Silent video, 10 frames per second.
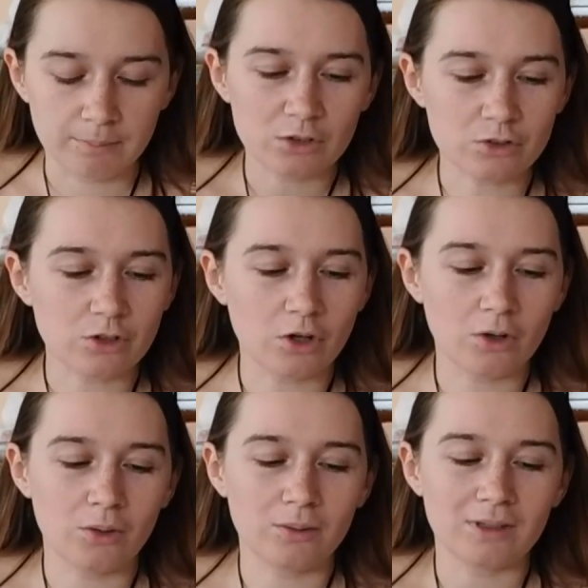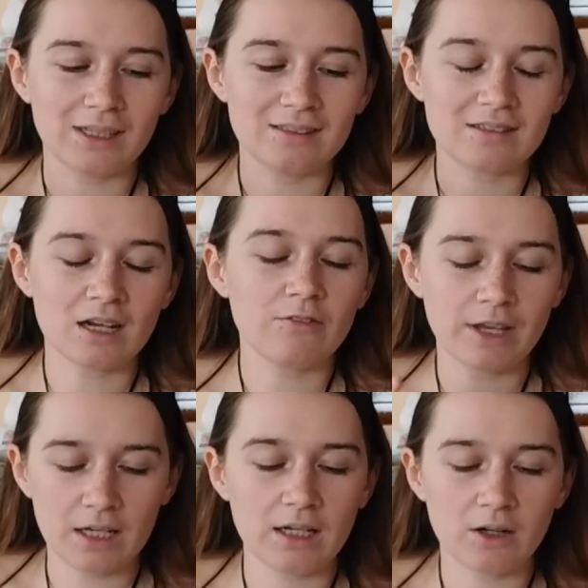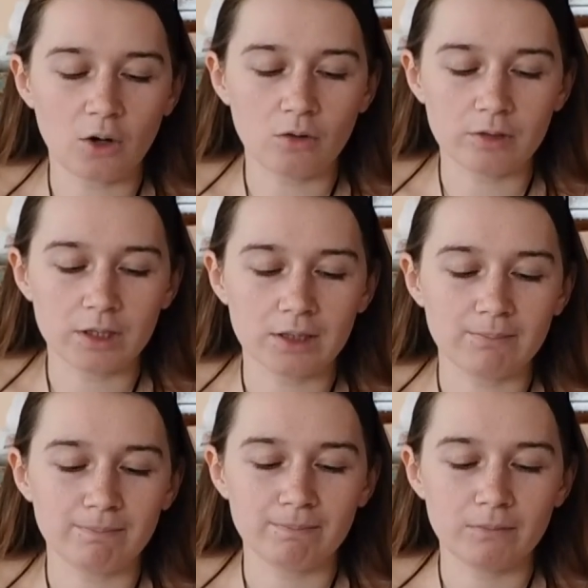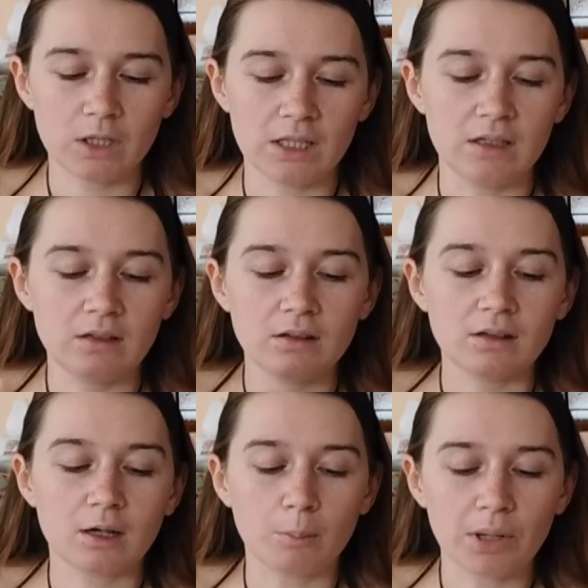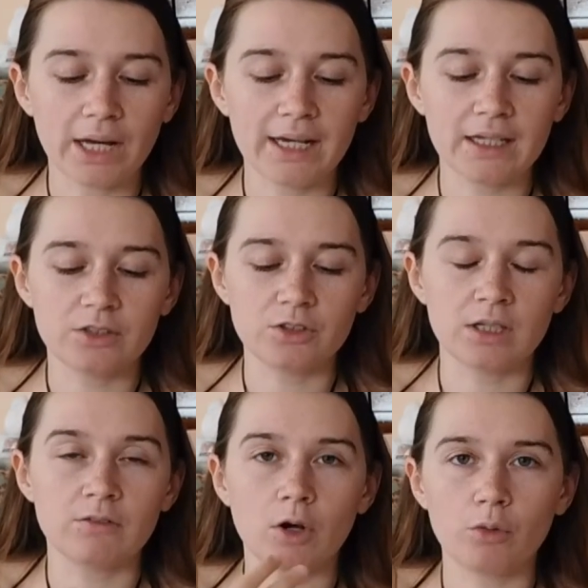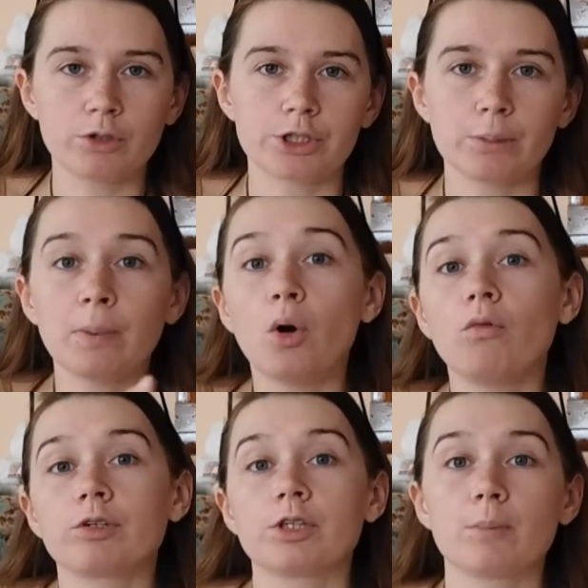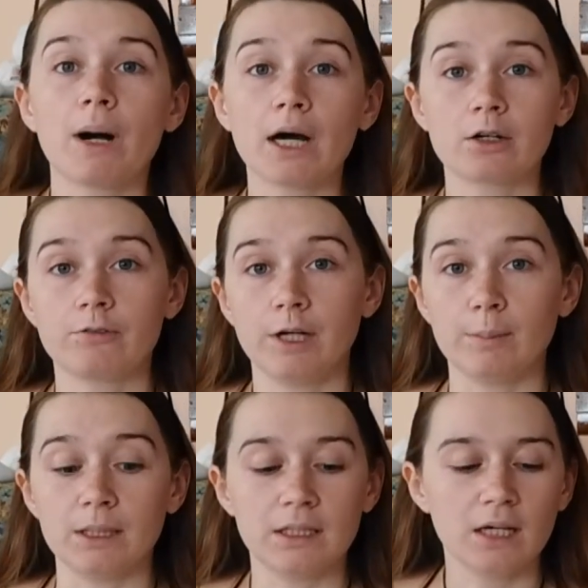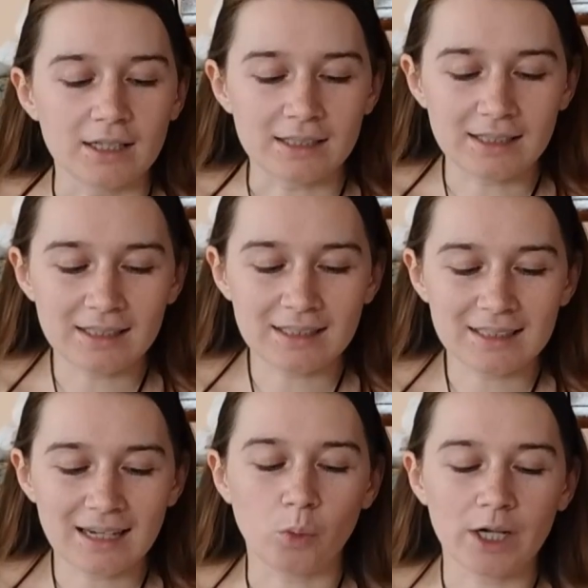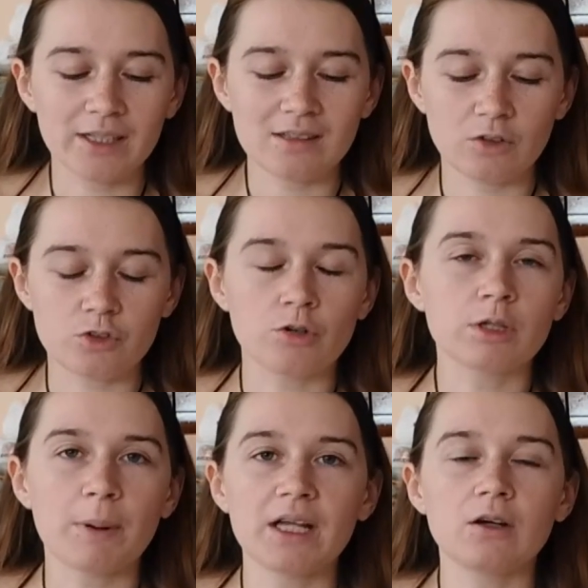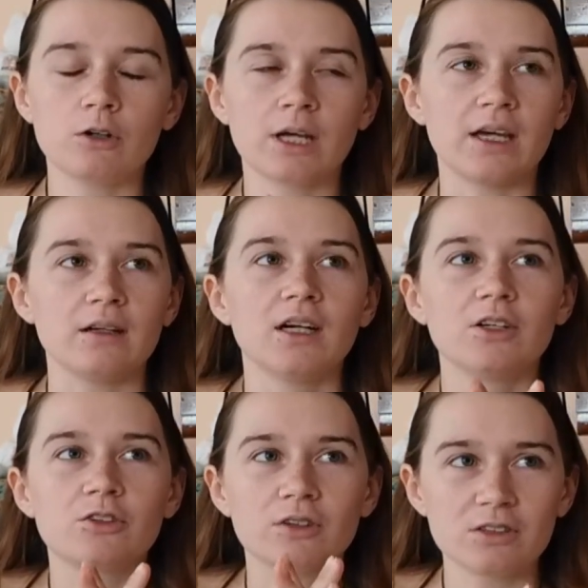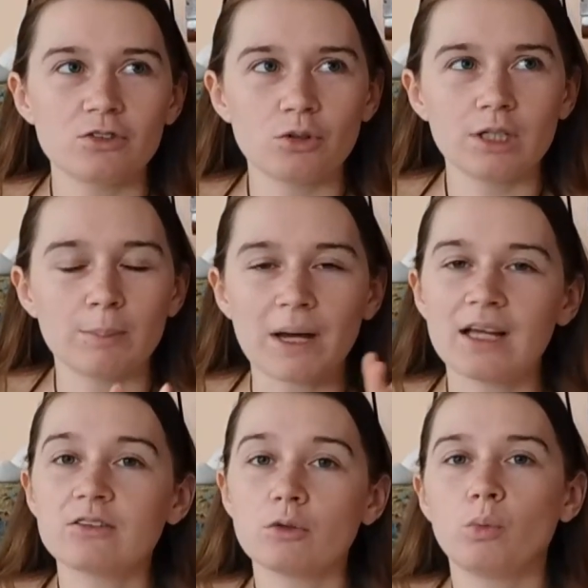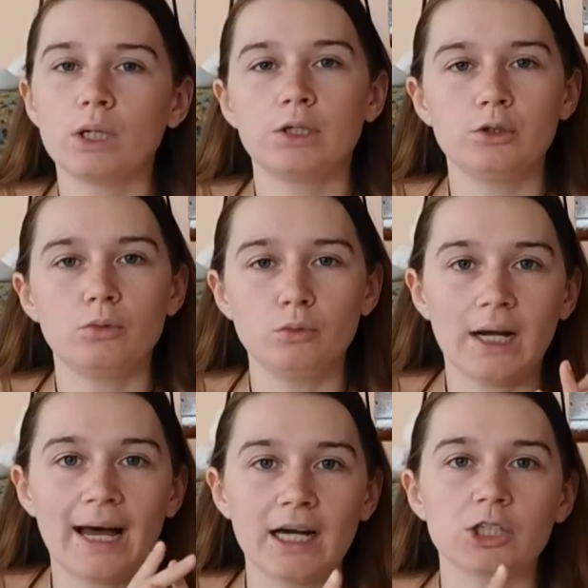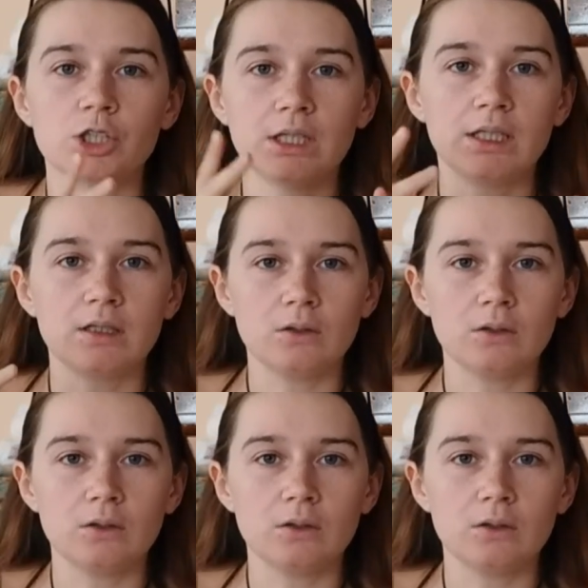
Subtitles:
So instead of handing over and complying to give the ownership over to the Potter family, he went, so it depends, okay, so this story depends on where you actually